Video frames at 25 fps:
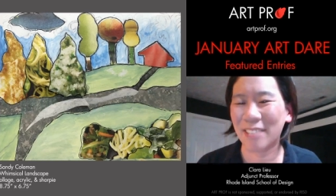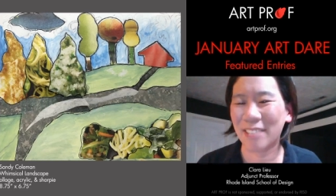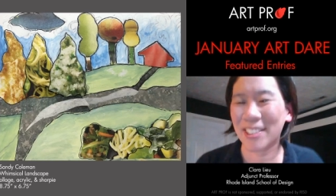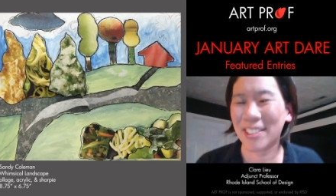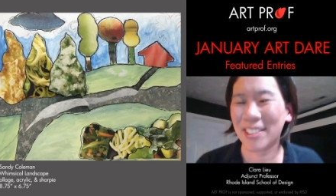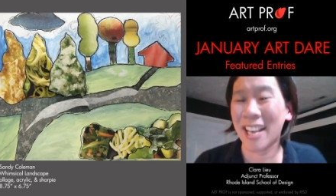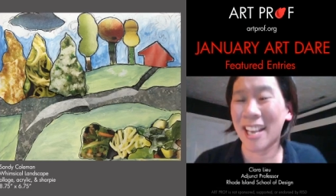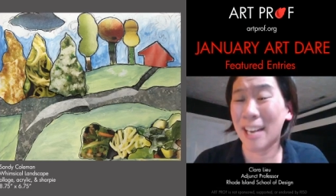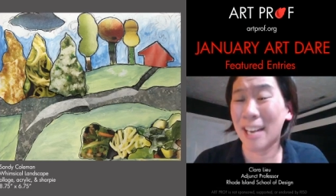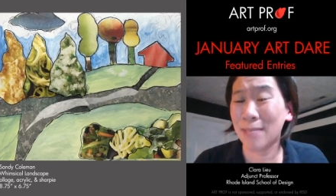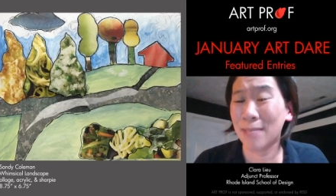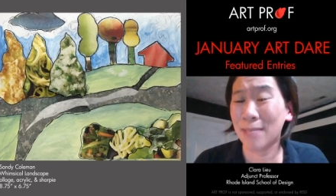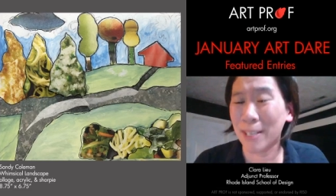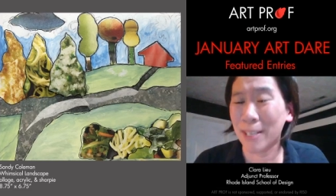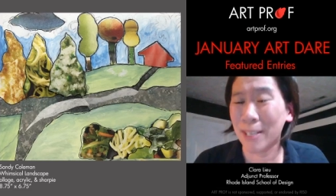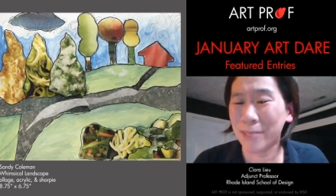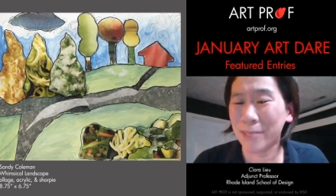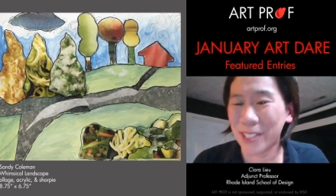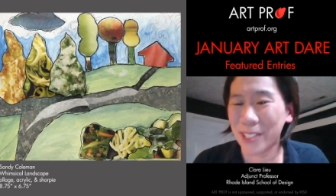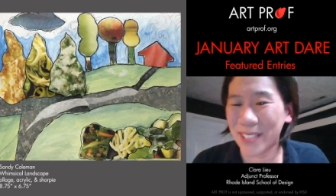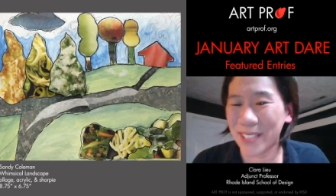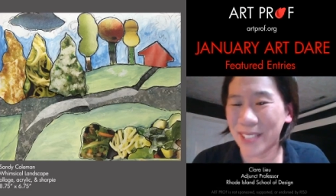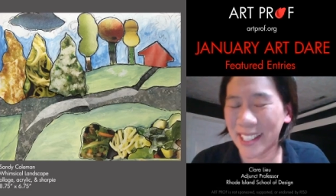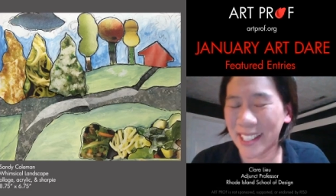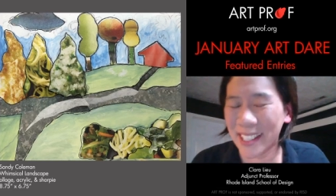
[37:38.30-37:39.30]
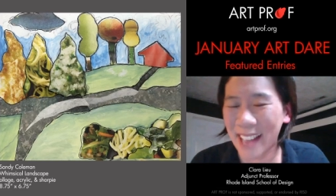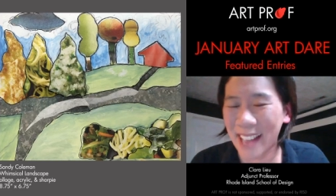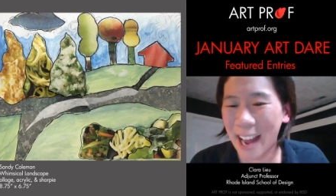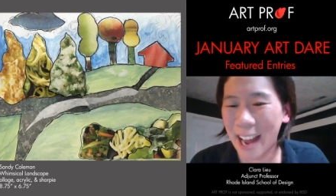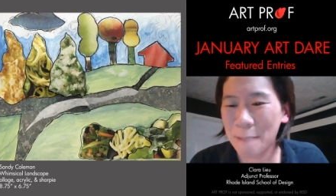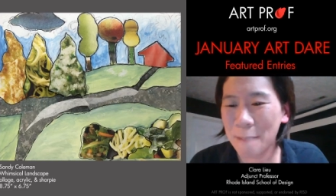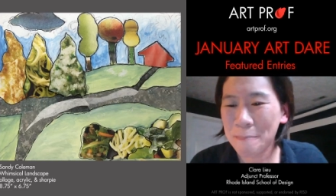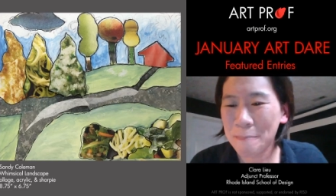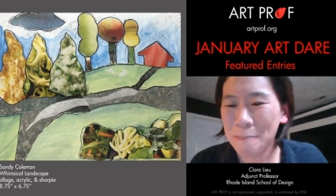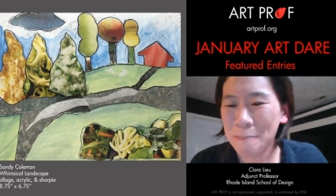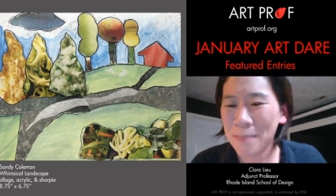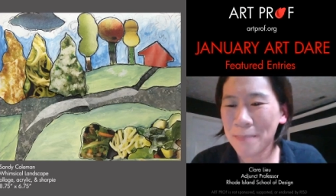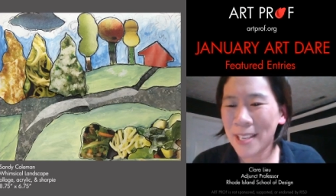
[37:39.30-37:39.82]
time I'm doing that.
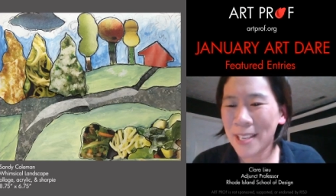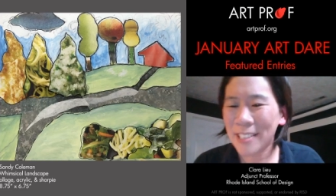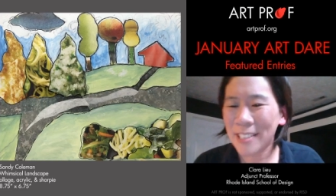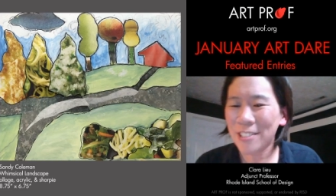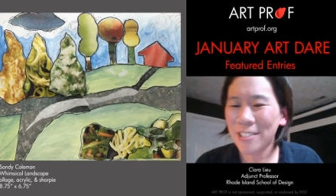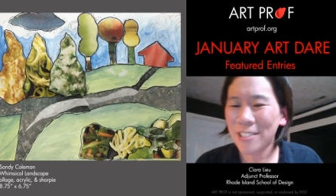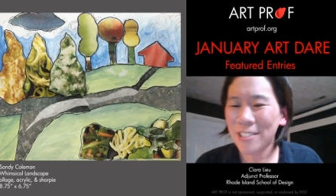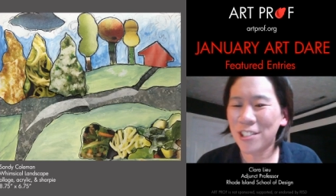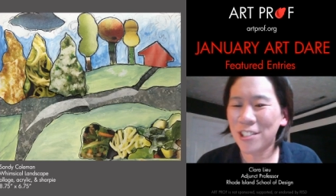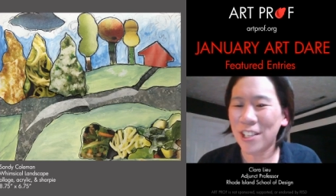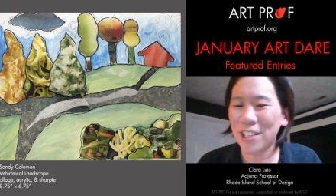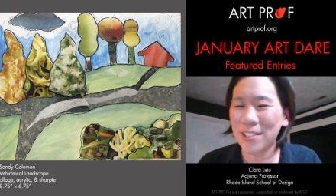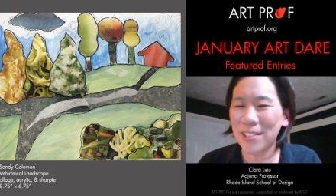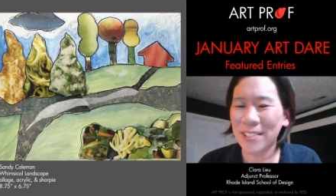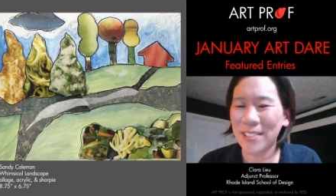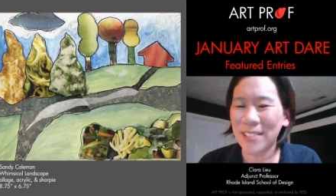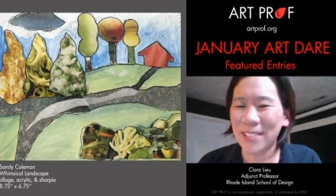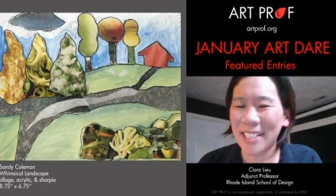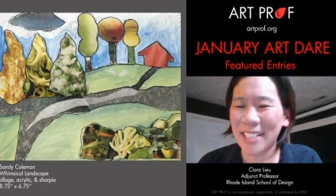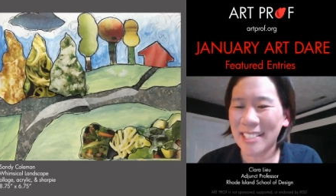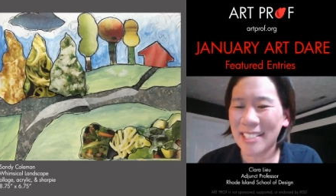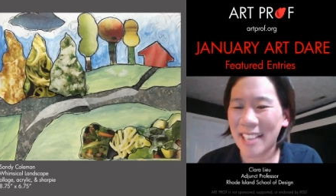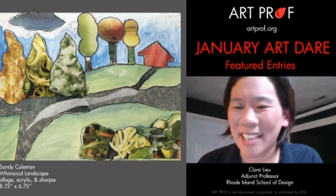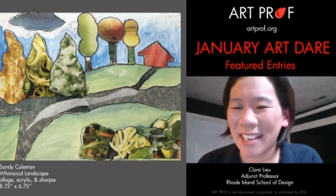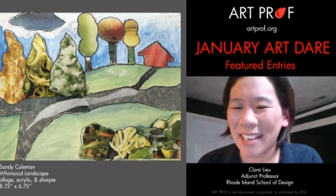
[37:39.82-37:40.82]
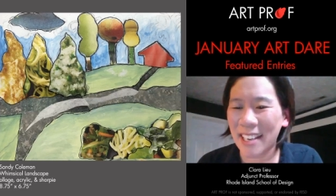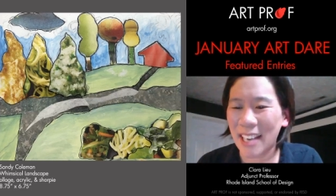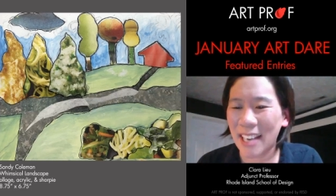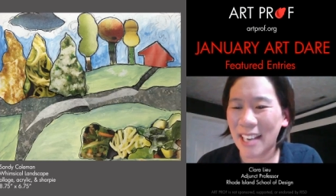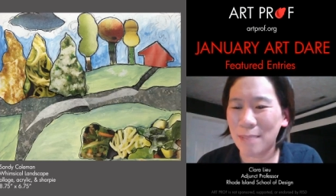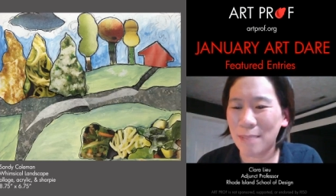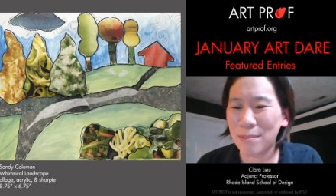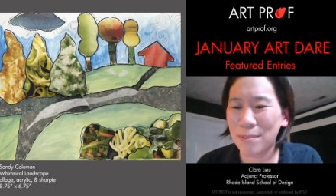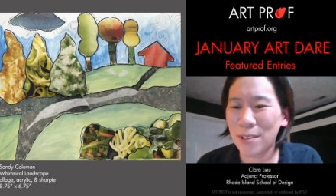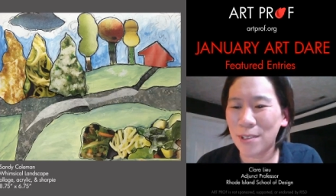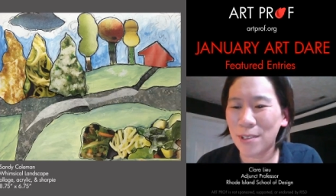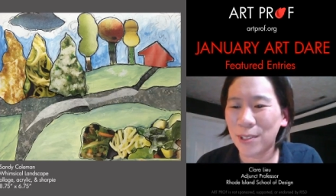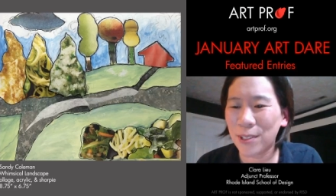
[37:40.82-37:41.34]
Joan is saying,
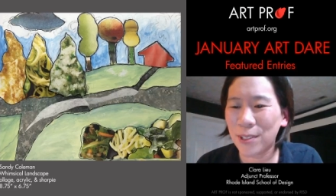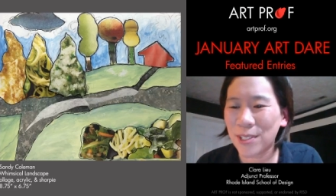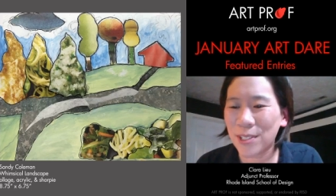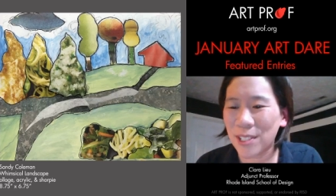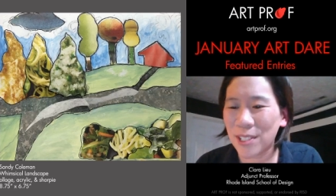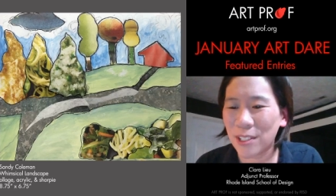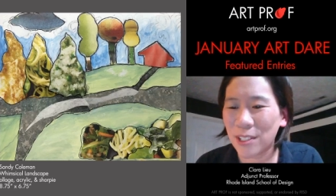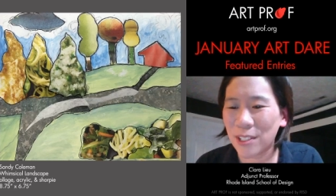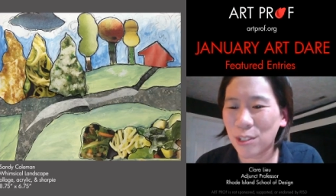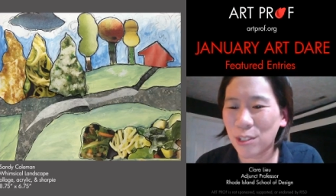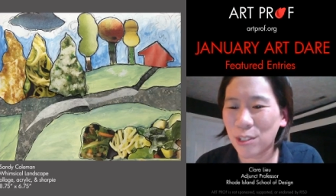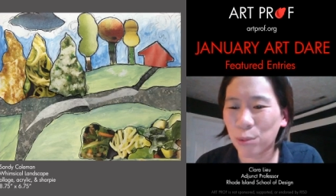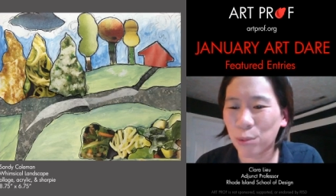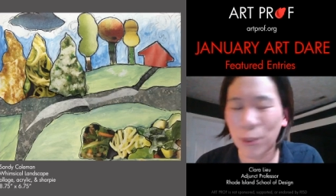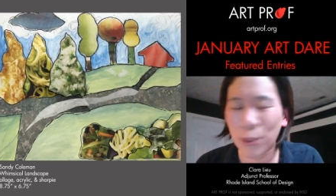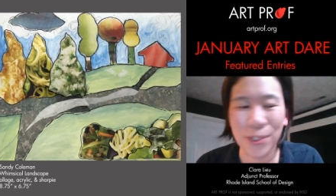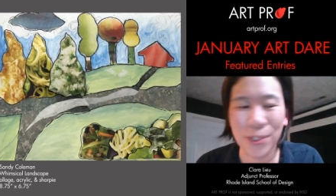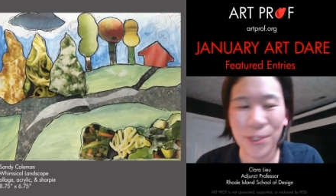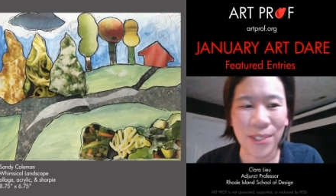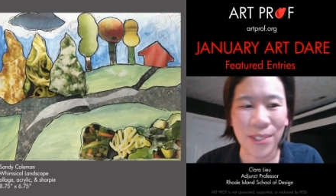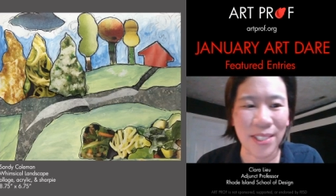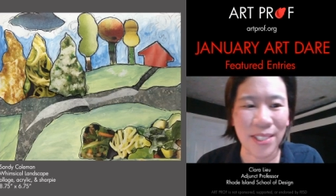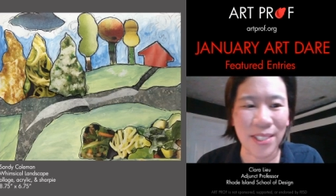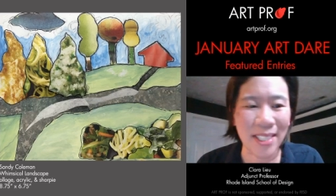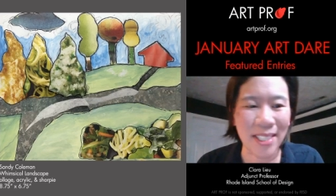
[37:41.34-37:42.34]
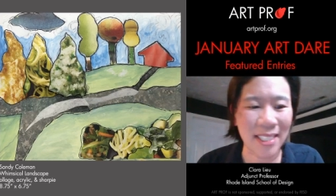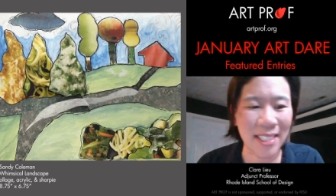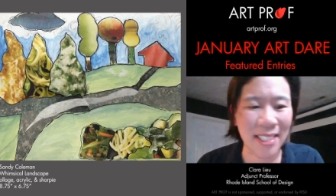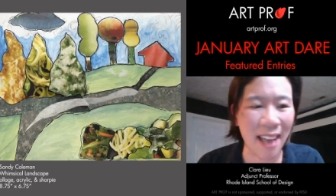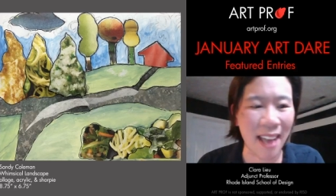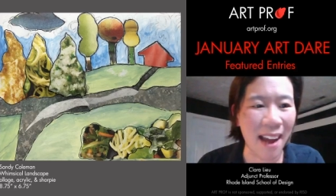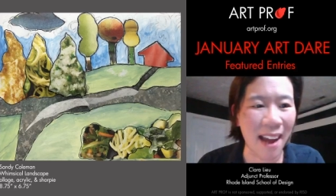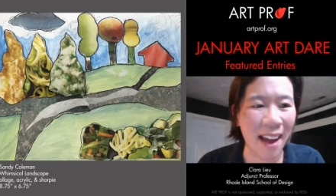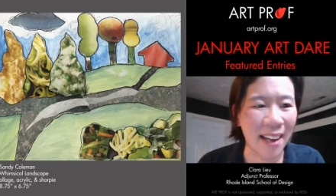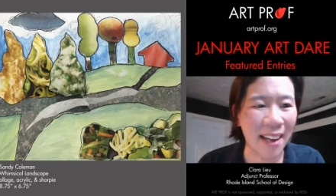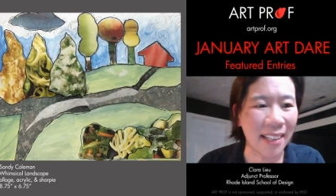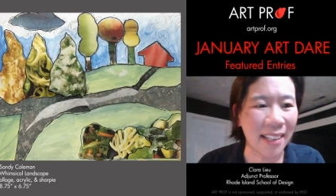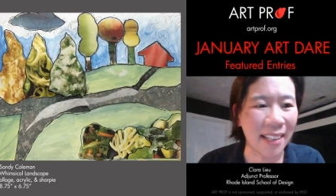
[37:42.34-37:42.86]
I'm noticing the swirls in the
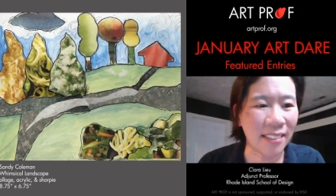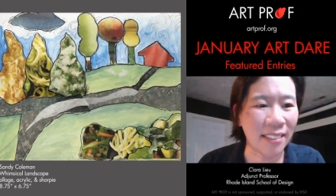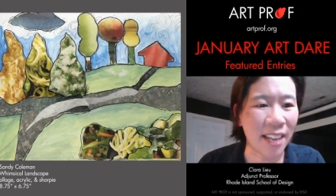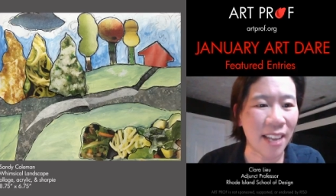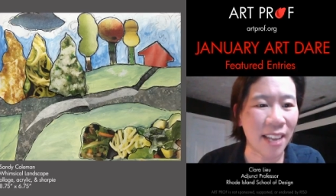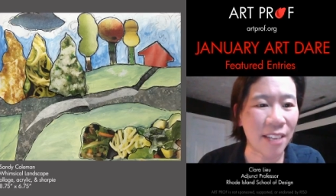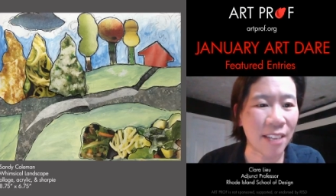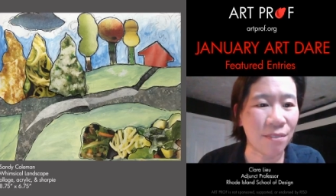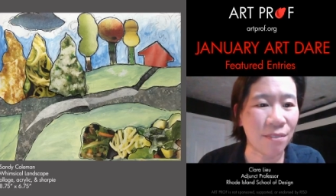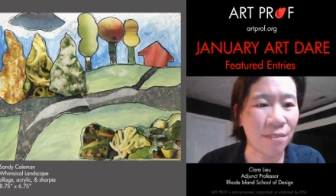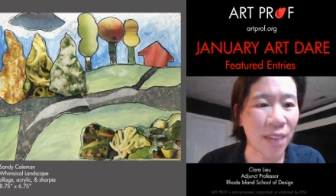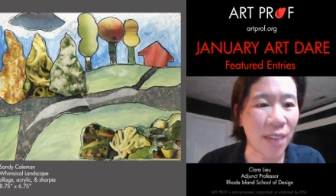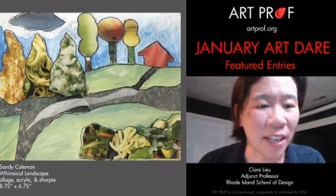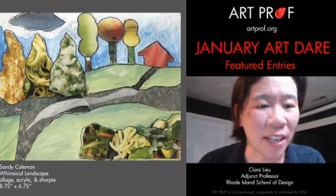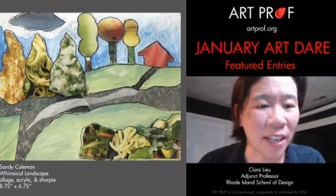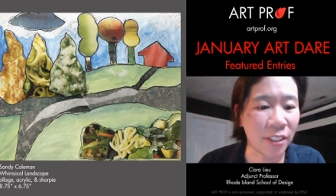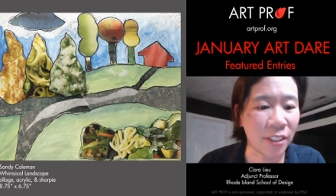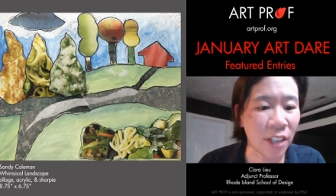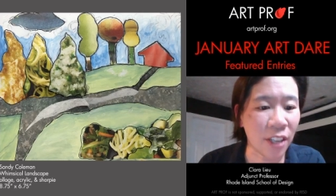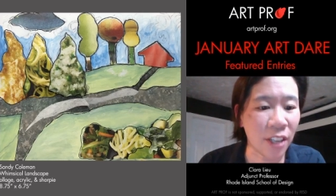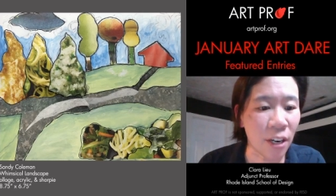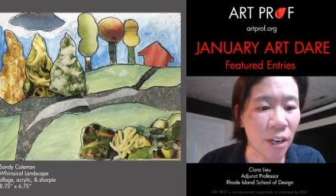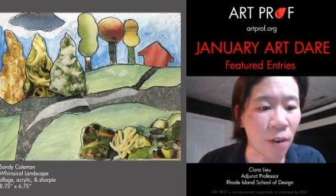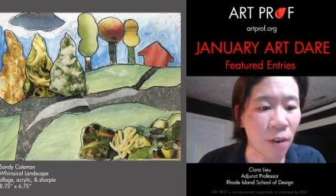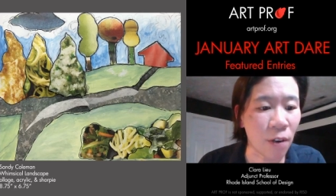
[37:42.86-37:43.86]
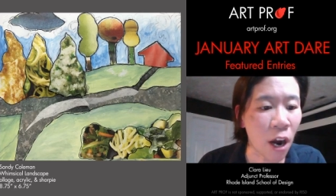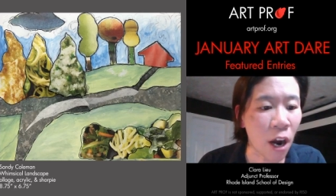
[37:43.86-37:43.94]
sky like Van Gogh.